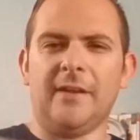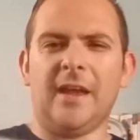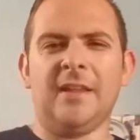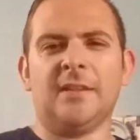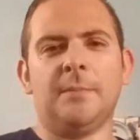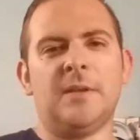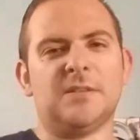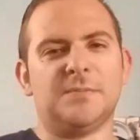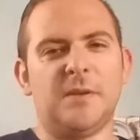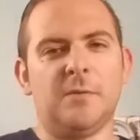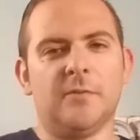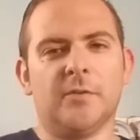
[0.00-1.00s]
I had the
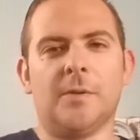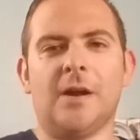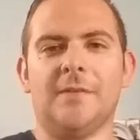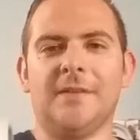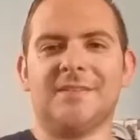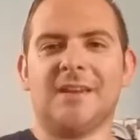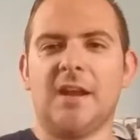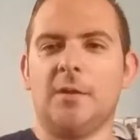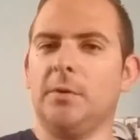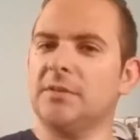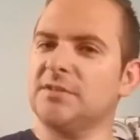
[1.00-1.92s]
PSP one for a while, and that's kind of what